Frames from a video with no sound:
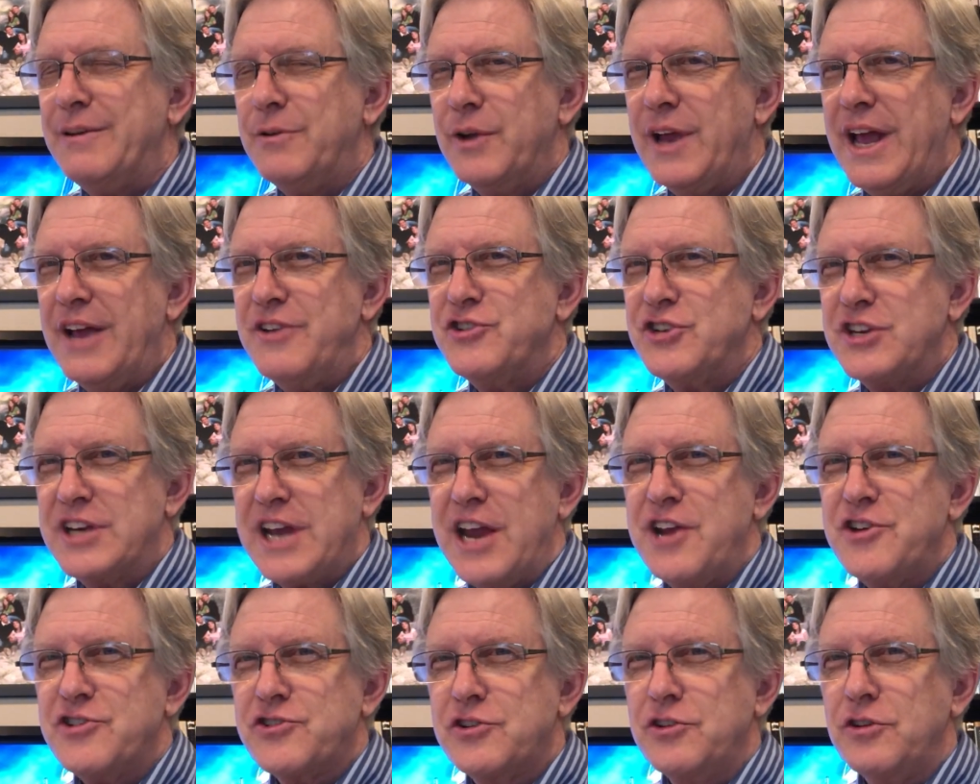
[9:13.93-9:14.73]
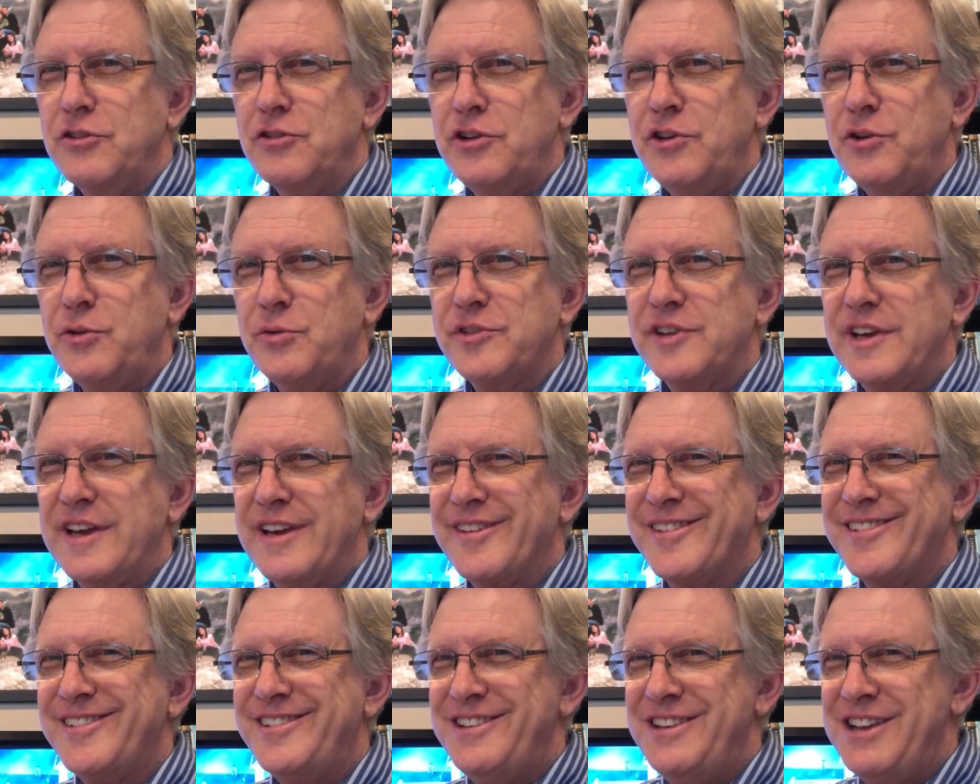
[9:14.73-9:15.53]
Educational use
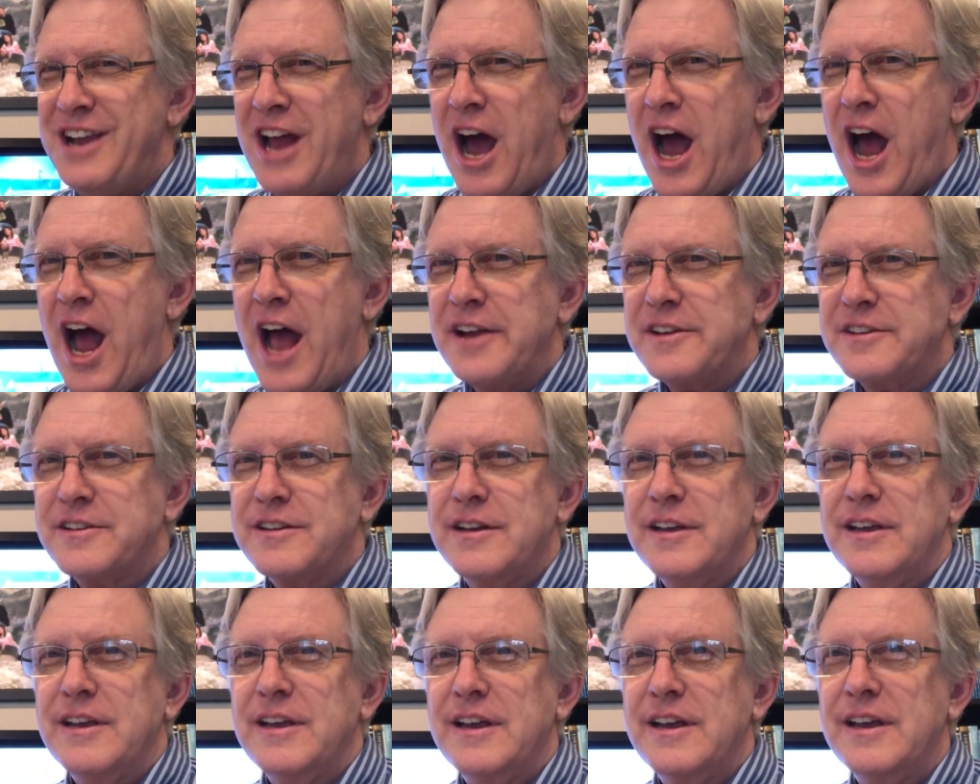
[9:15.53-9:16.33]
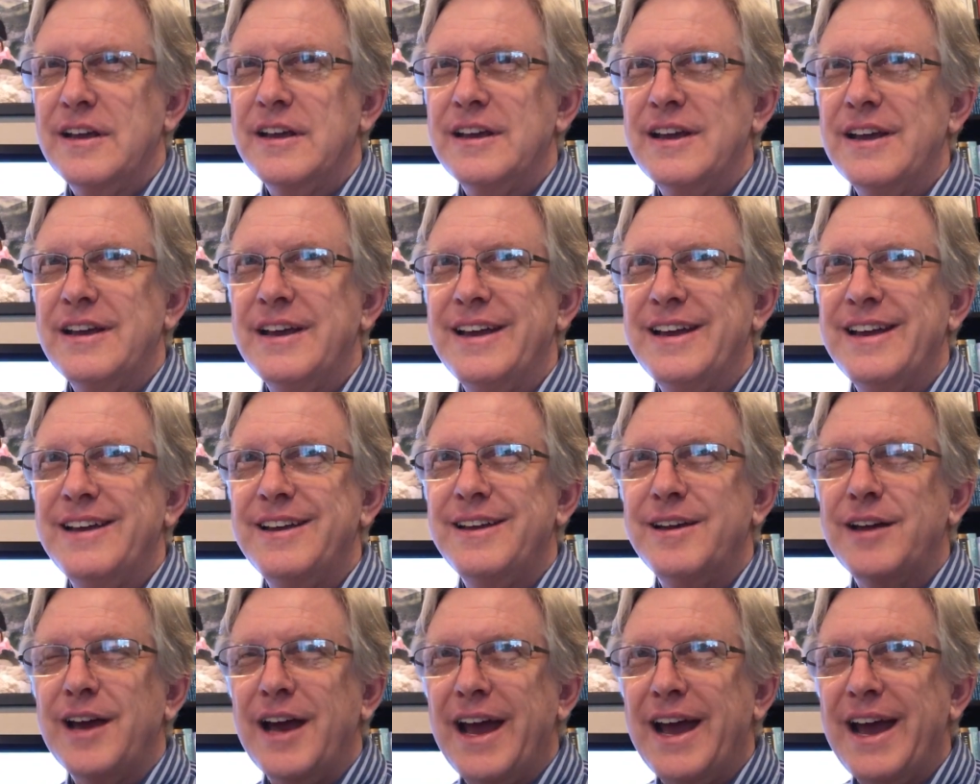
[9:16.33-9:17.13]
is not
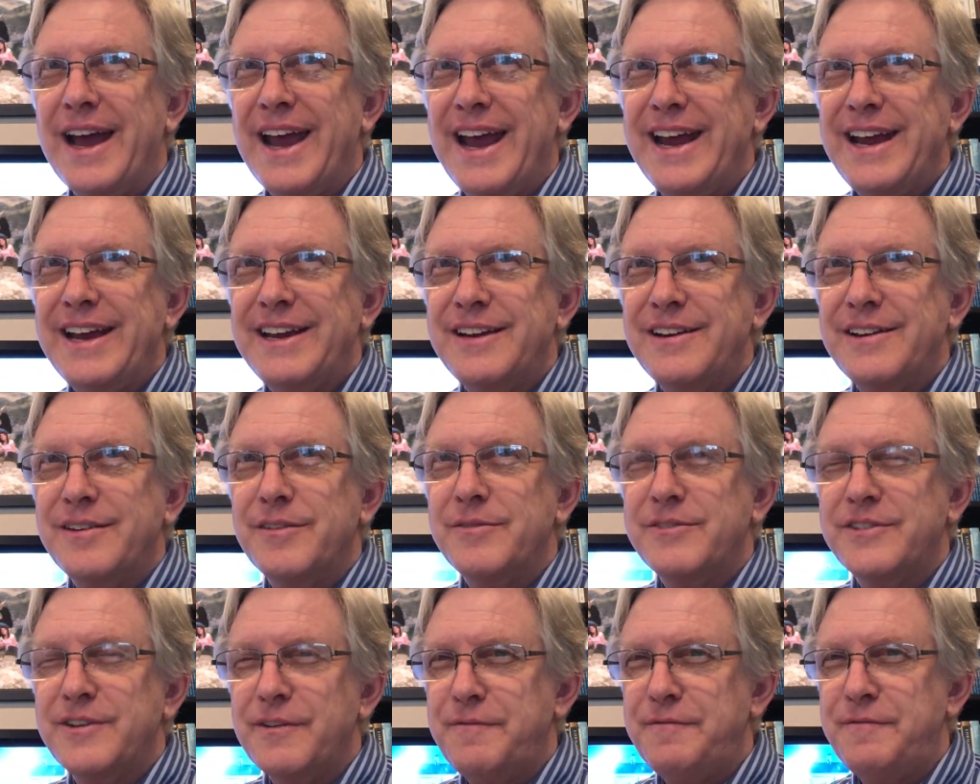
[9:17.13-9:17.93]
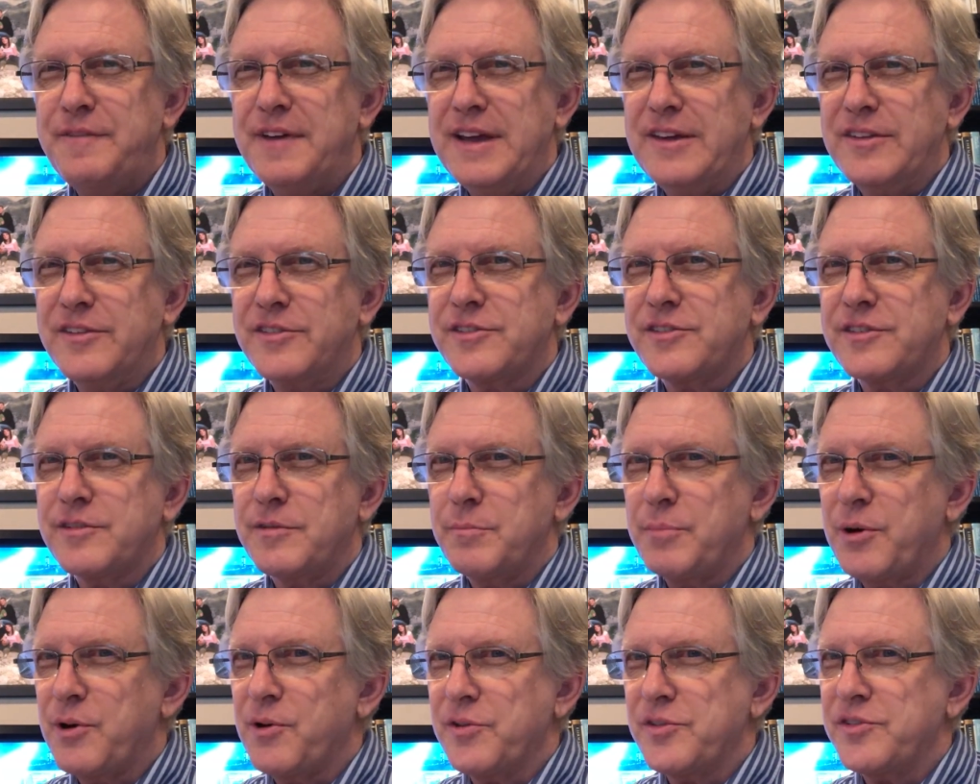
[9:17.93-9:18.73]
a defense
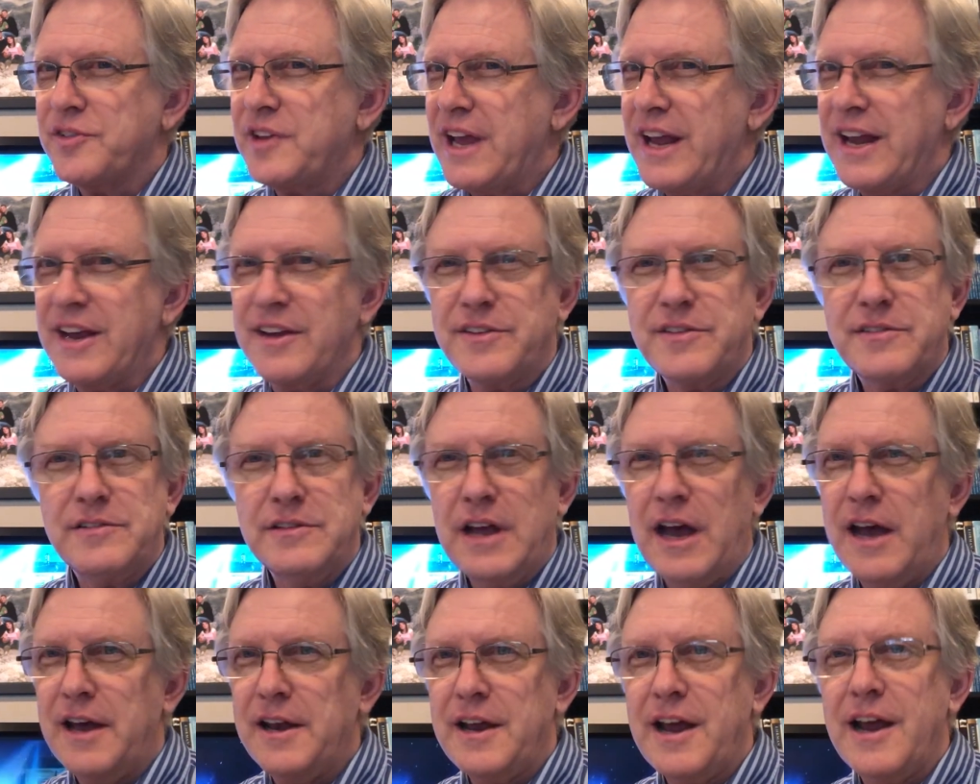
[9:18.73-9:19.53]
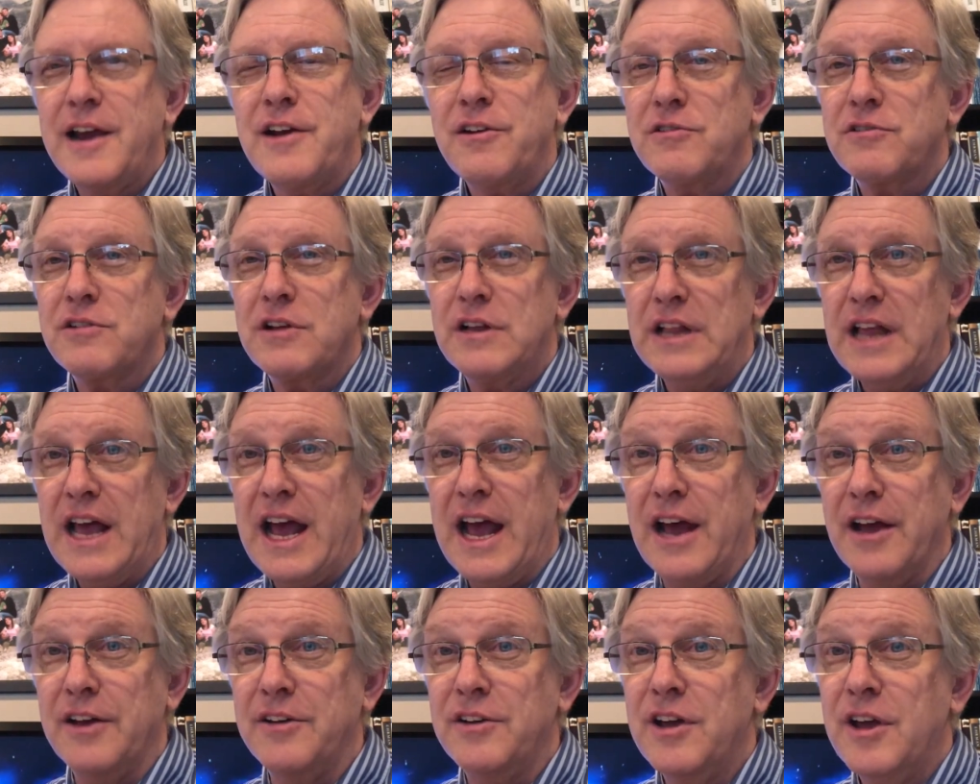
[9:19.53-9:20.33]
per se. It's not
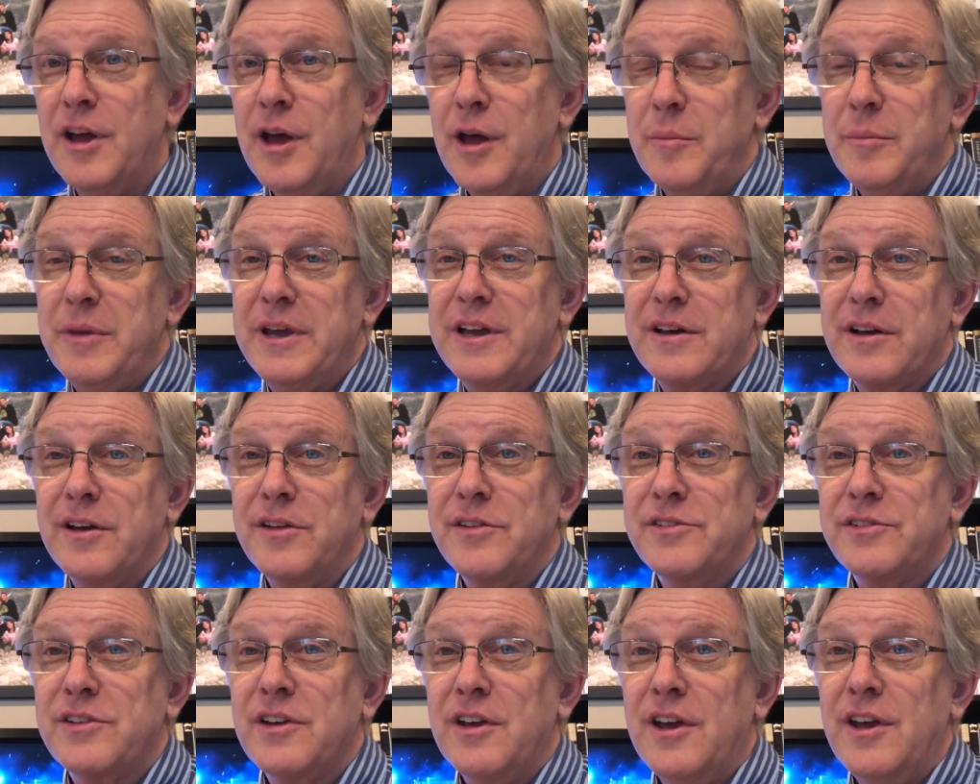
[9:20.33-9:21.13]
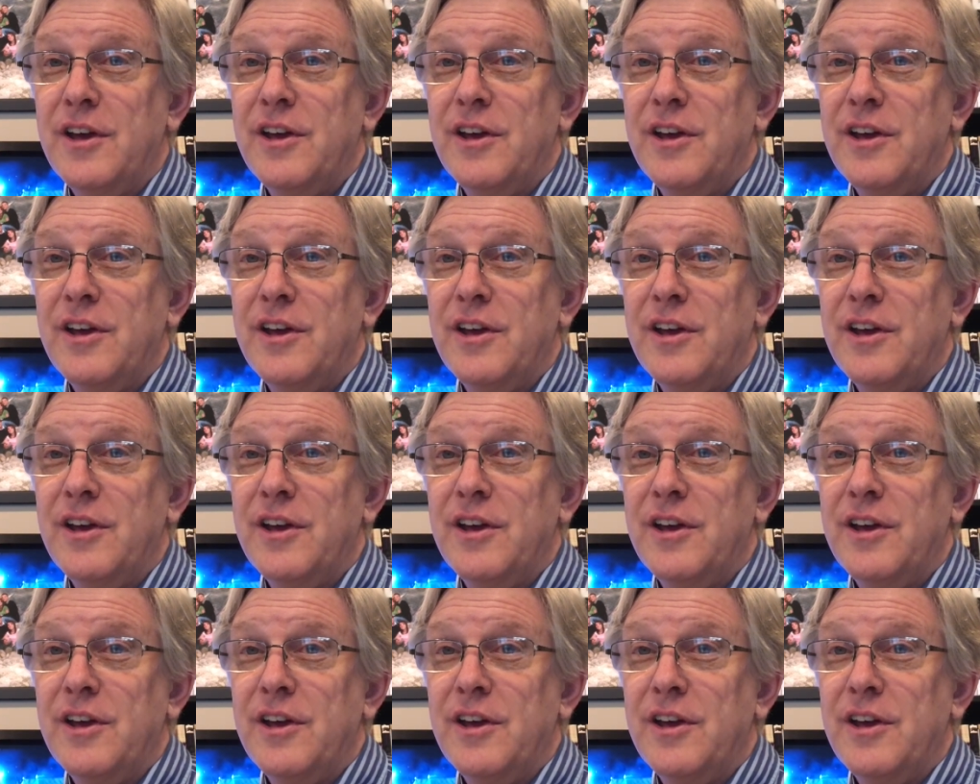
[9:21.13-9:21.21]
ironclad, because